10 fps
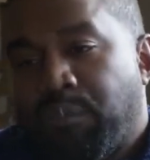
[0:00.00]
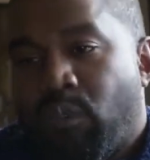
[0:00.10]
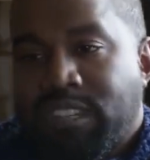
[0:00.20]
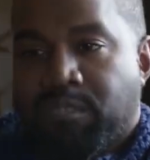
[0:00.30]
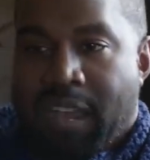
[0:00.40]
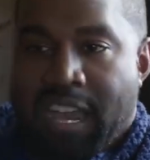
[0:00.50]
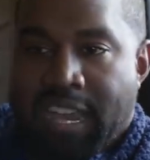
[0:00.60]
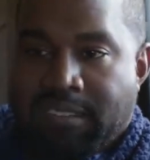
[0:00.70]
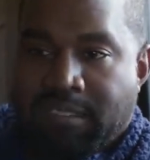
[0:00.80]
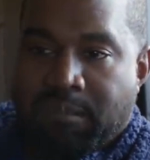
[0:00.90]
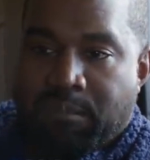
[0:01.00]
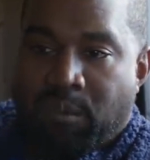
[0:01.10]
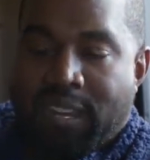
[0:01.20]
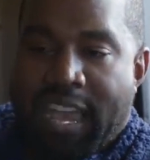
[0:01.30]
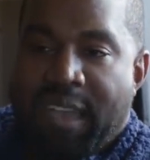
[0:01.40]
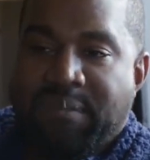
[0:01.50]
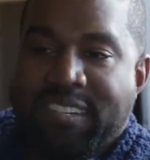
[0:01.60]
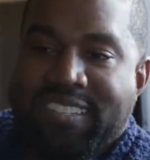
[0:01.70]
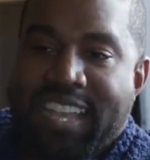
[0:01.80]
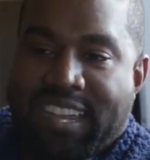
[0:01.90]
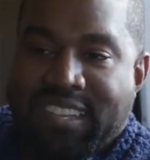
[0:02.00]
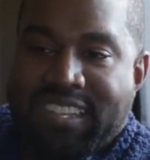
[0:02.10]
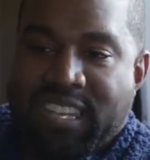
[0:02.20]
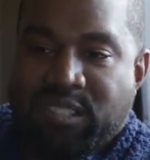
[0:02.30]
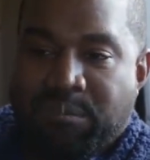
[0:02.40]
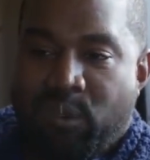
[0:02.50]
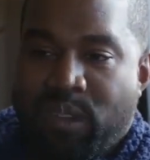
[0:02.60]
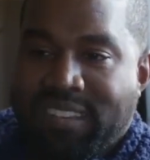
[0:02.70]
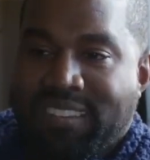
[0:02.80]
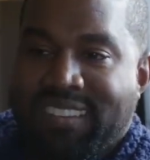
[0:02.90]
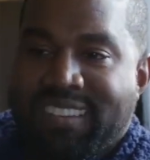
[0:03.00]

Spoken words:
Boyd's mind. But what happened is exactly case in point.